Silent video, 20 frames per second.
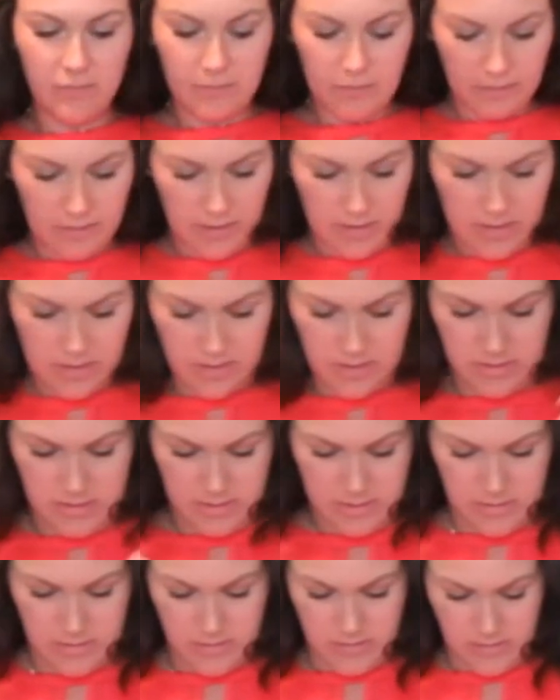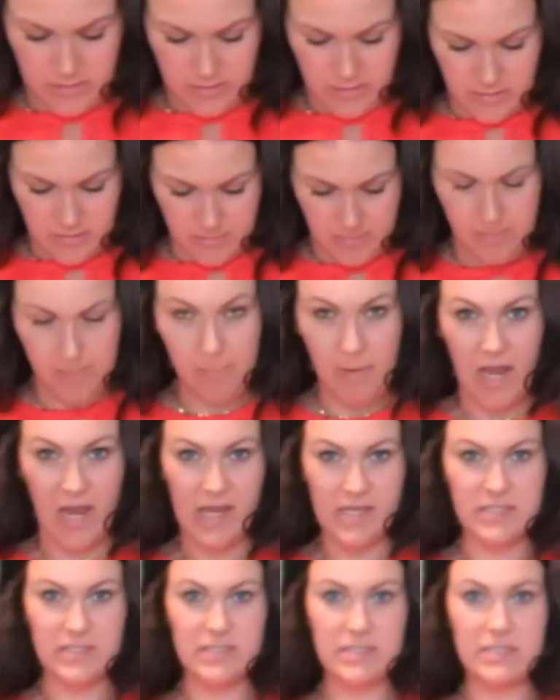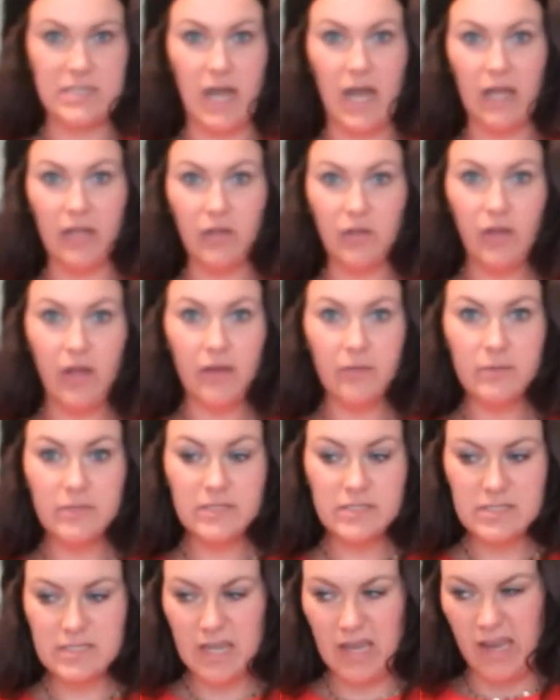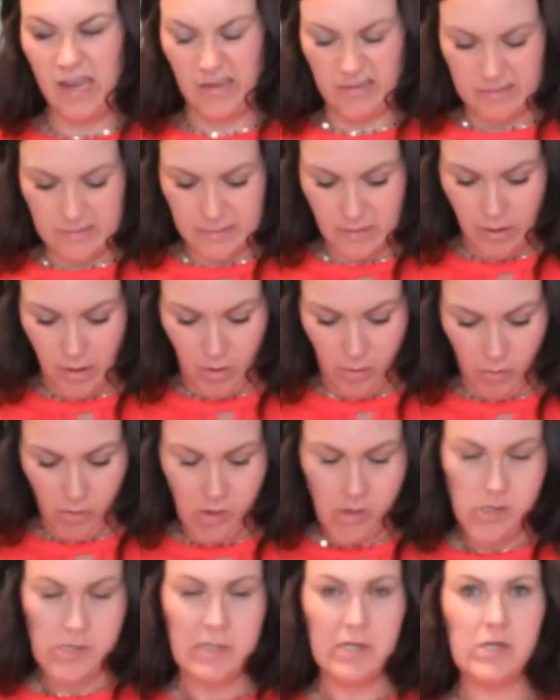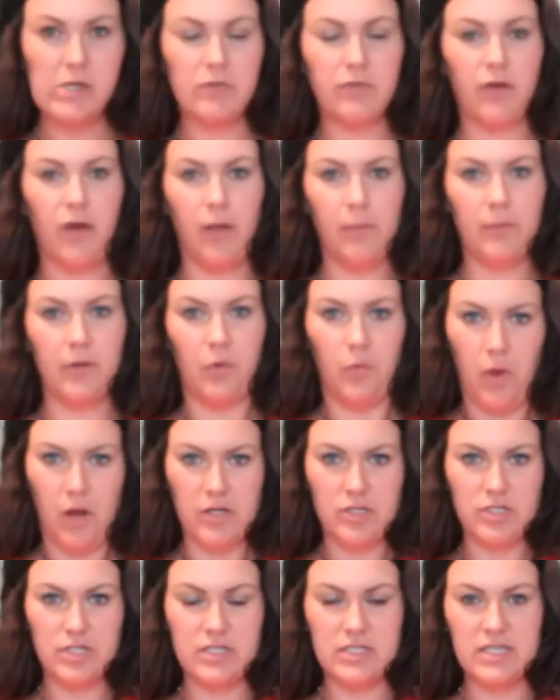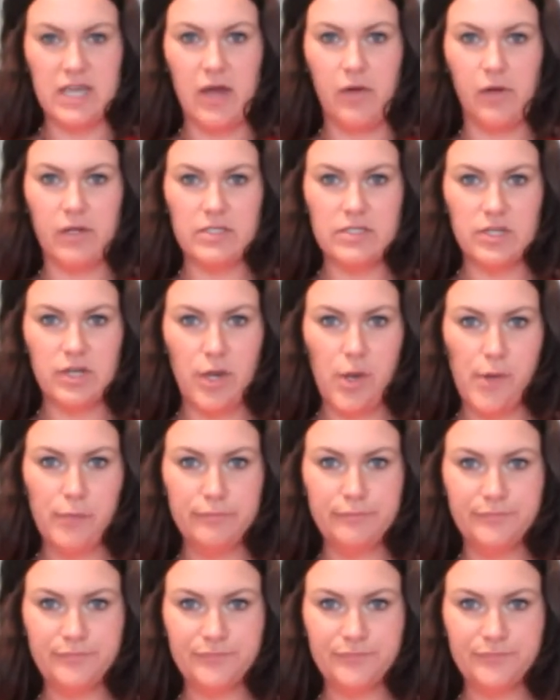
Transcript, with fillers: really my style, I would say. So overall, I'm going to wash this out as a no.